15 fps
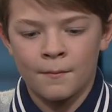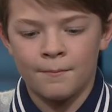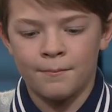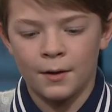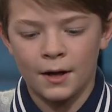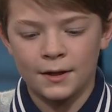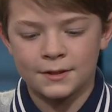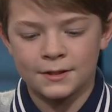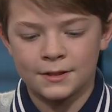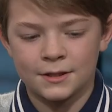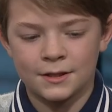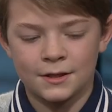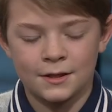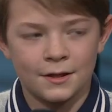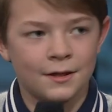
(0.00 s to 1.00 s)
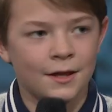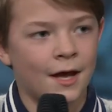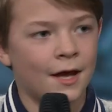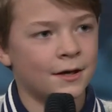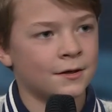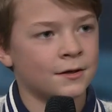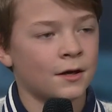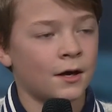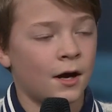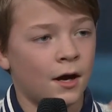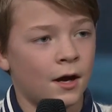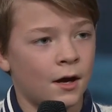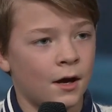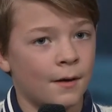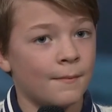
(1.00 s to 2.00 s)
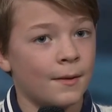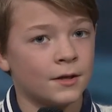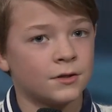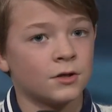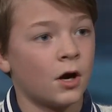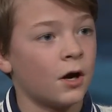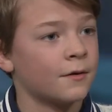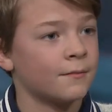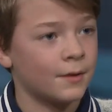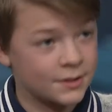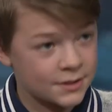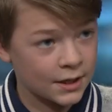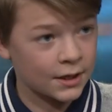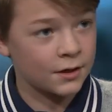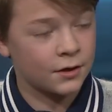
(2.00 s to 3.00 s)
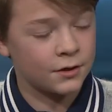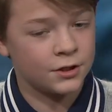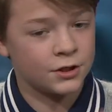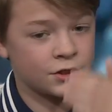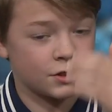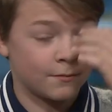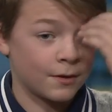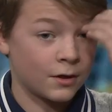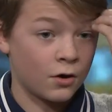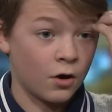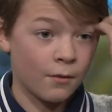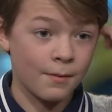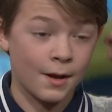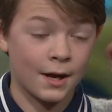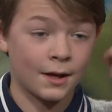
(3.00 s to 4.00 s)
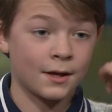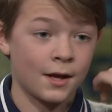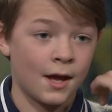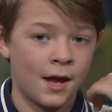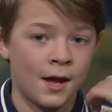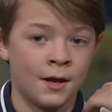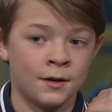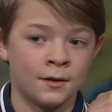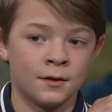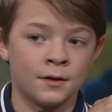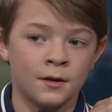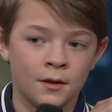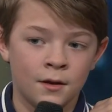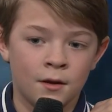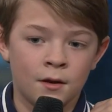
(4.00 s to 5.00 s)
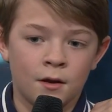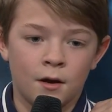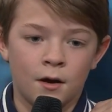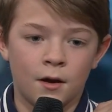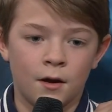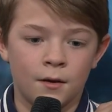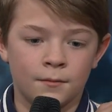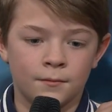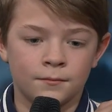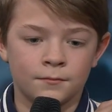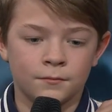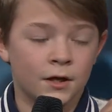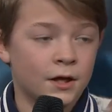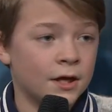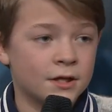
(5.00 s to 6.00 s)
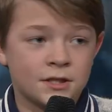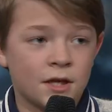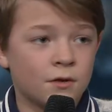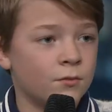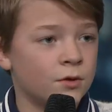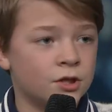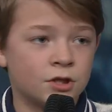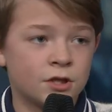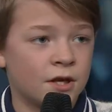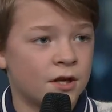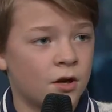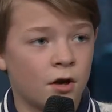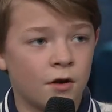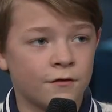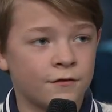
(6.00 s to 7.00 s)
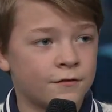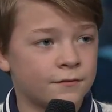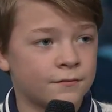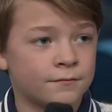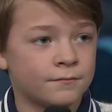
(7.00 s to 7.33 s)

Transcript: but then uh, I met Todd in my second audition, my callback, and um, like I said, we just hit it off.